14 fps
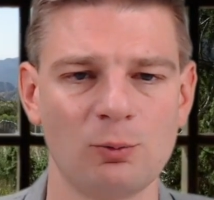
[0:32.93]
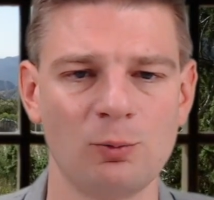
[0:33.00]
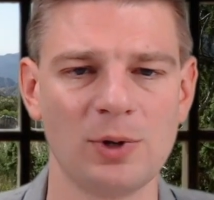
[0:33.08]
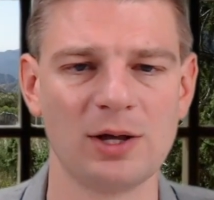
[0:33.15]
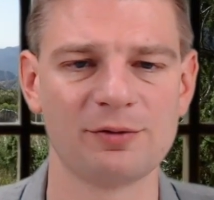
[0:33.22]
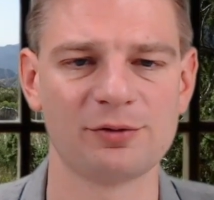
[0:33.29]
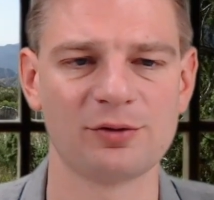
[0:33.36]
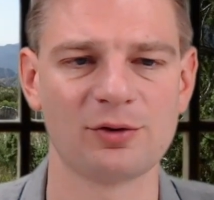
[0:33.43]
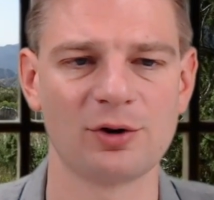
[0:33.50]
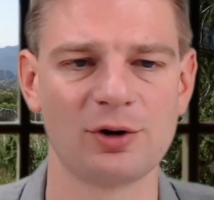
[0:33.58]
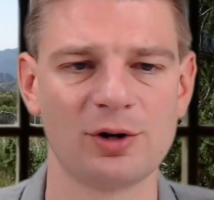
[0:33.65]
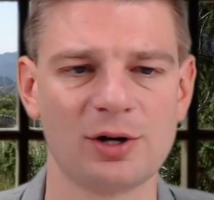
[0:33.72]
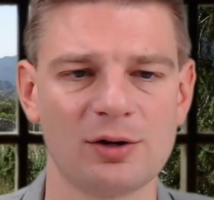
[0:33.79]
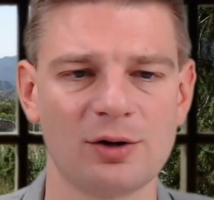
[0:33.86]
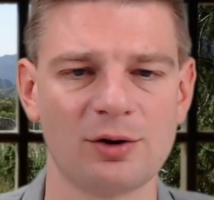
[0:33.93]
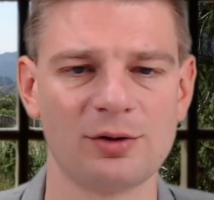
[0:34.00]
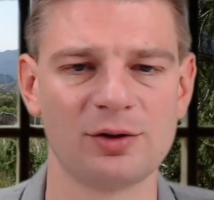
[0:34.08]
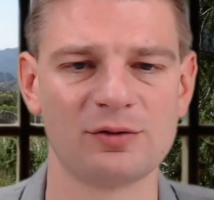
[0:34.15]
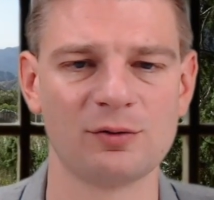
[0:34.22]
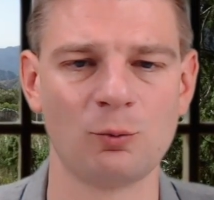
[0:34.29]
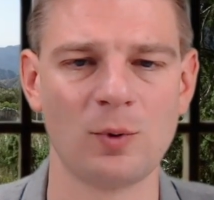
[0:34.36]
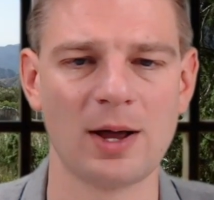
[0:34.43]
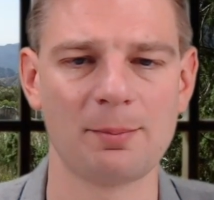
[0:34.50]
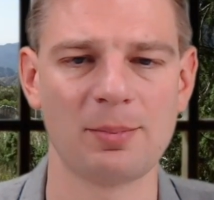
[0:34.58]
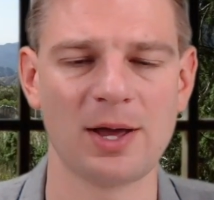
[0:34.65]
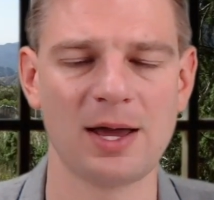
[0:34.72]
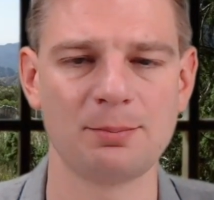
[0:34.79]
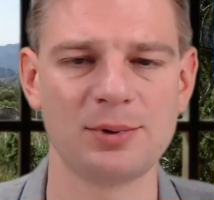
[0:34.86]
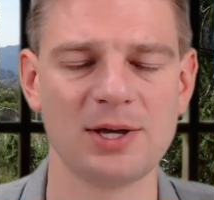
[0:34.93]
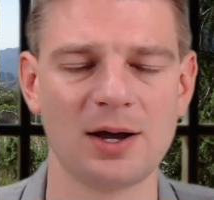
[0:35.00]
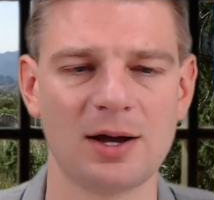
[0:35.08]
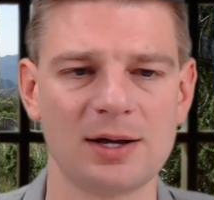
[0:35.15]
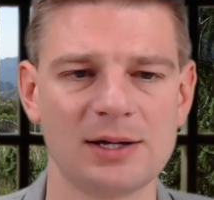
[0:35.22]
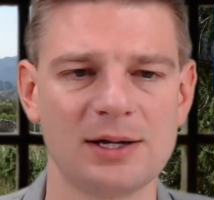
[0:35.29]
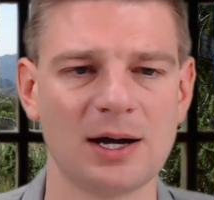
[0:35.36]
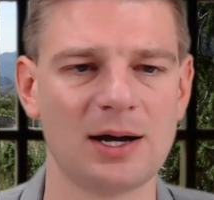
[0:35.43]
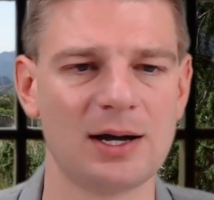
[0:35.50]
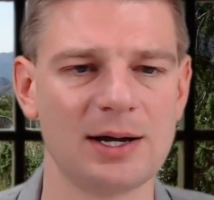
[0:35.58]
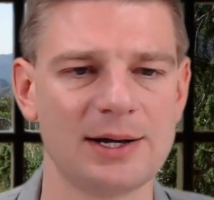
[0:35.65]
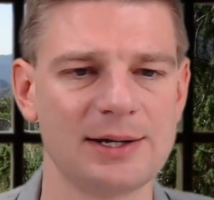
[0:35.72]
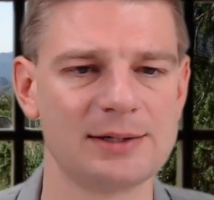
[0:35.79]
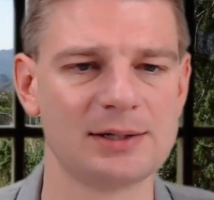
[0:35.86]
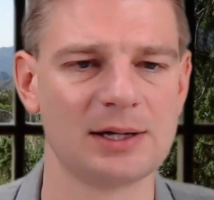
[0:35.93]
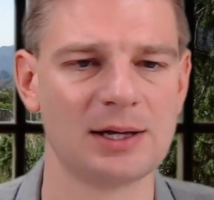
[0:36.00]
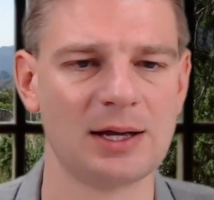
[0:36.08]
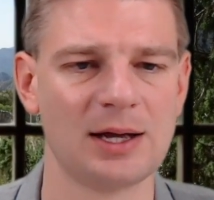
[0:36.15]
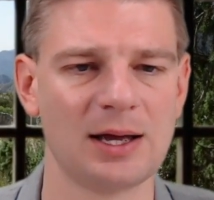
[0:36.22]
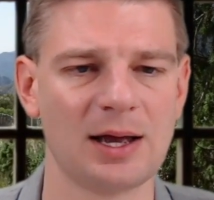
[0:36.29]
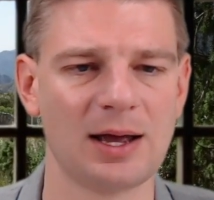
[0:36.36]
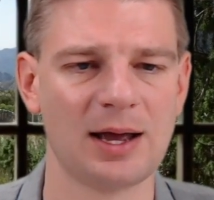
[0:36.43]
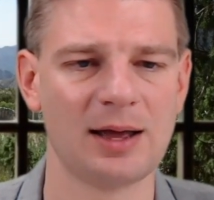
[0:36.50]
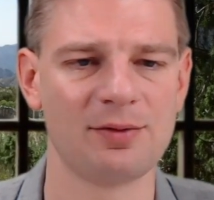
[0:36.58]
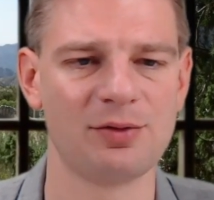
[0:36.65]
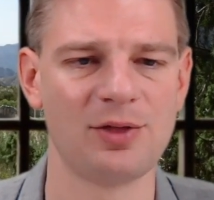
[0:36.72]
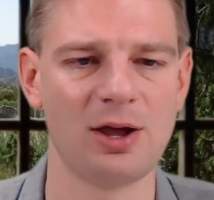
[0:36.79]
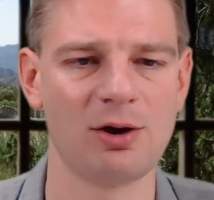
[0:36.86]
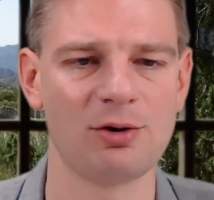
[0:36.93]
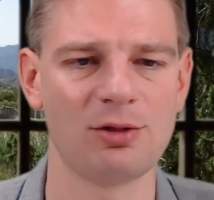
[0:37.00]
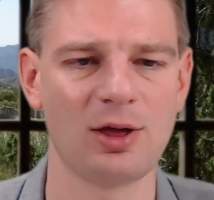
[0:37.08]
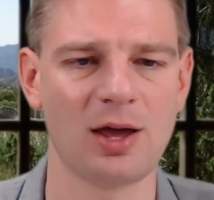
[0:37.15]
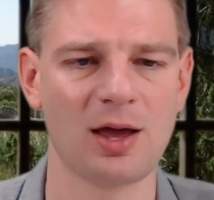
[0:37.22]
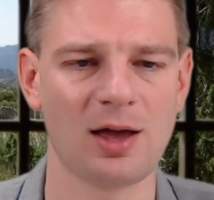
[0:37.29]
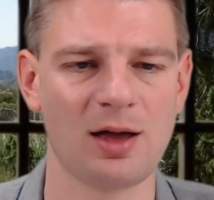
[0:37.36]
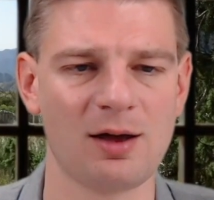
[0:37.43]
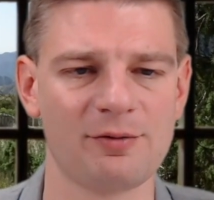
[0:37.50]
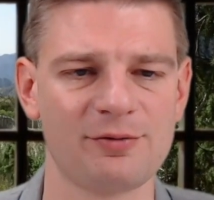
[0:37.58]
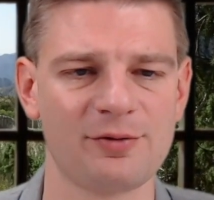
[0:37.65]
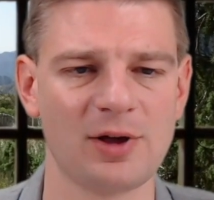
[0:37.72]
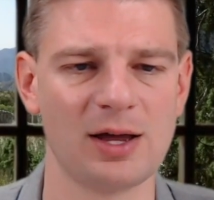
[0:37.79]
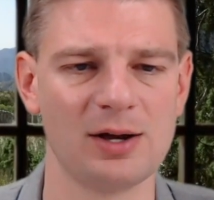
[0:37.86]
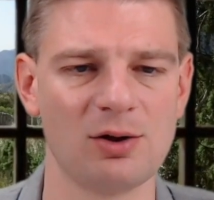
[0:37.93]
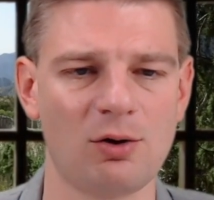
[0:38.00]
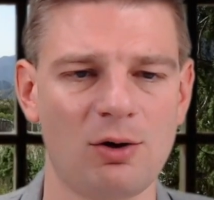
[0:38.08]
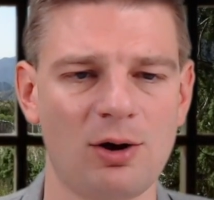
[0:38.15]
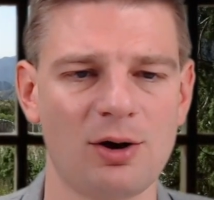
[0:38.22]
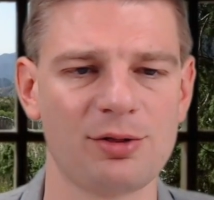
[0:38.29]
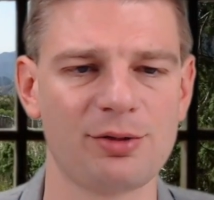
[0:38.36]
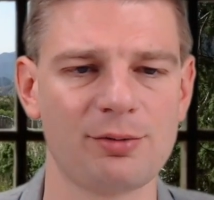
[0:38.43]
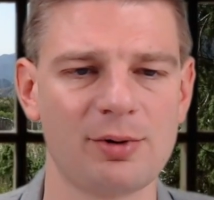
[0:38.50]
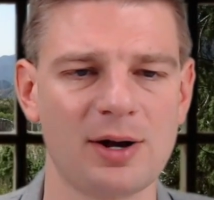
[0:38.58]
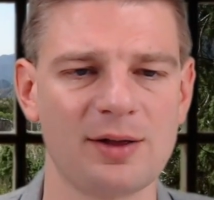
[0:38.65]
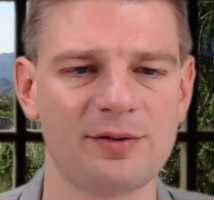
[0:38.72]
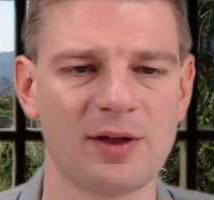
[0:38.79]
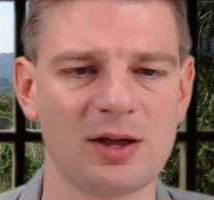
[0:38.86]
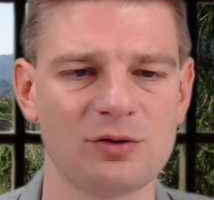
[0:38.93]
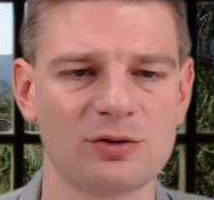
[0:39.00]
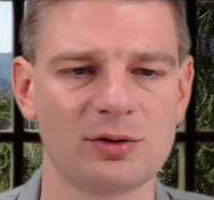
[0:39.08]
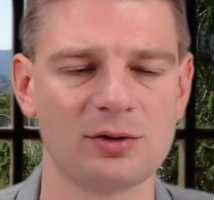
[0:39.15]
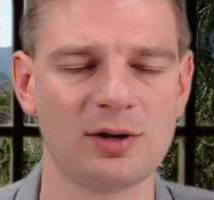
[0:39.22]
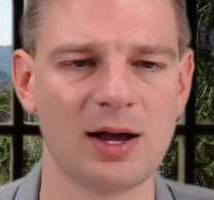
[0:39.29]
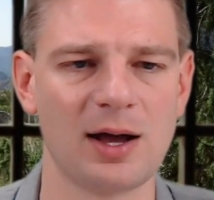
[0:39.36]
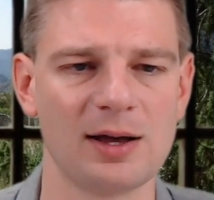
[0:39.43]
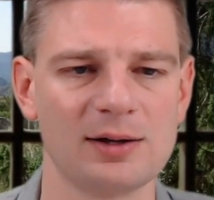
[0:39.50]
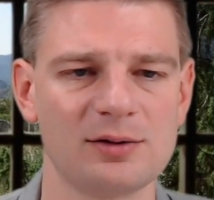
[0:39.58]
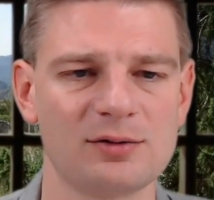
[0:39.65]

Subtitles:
We have started on this web API guide, and there they have an authorization guide.